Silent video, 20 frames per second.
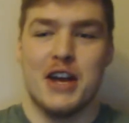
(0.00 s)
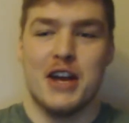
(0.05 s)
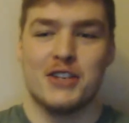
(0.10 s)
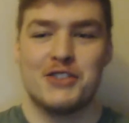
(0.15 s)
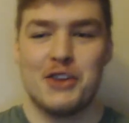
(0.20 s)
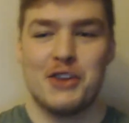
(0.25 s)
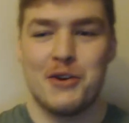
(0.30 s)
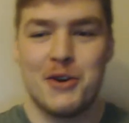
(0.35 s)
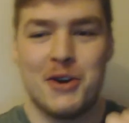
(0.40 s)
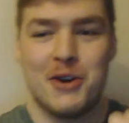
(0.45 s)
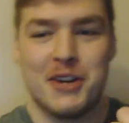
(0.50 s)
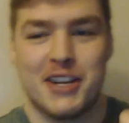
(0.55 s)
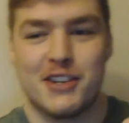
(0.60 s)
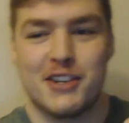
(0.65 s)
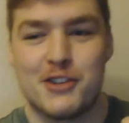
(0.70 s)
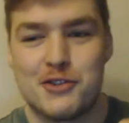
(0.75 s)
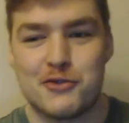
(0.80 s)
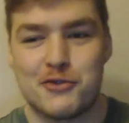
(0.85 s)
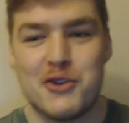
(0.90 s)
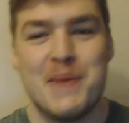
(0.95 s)
it's so
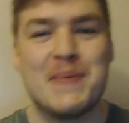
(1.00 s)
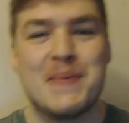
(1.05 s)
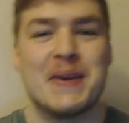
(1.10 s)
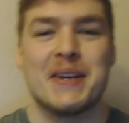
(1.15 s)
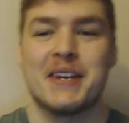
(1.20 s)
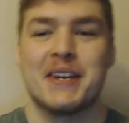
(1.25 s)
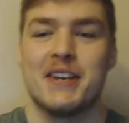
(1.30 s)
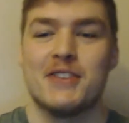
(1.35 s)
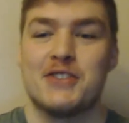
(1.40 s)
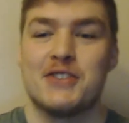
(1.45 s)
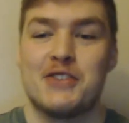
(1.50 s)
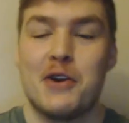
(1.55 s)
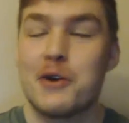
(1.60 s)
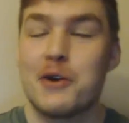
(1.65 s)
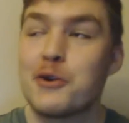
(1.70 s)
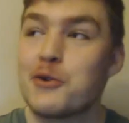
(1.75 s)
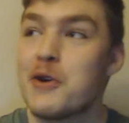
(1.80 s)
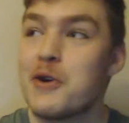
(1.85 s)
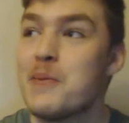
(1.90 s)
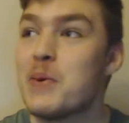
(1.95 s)
like gripping it's
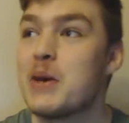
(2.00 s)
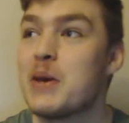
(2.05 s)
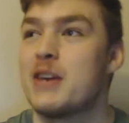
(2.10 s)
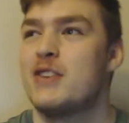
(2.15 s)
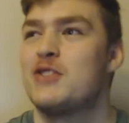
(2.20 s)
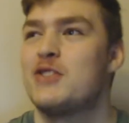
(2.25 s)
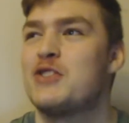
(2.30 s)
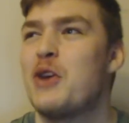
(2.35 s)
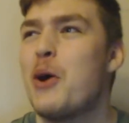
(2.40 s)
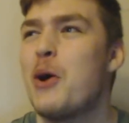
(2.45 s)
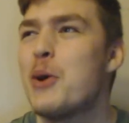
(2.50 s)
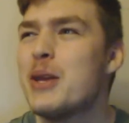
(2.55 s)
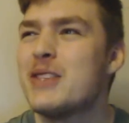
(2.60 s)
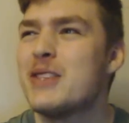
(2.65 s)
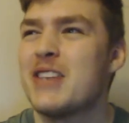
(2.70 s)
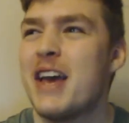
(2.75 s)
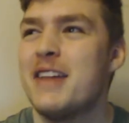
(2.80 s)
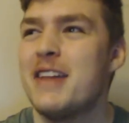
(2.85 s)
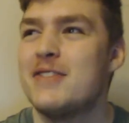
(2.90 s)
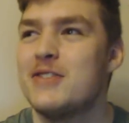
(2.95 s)
so gripping it's so
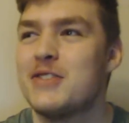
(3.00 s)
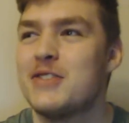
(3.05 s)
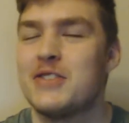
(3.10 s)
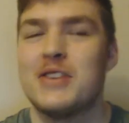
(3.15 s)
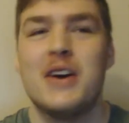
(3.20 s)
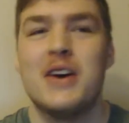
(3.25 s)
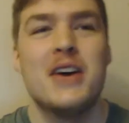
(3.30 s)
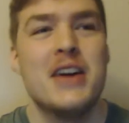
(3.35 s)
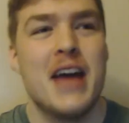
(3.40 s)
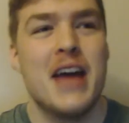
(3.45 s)
intense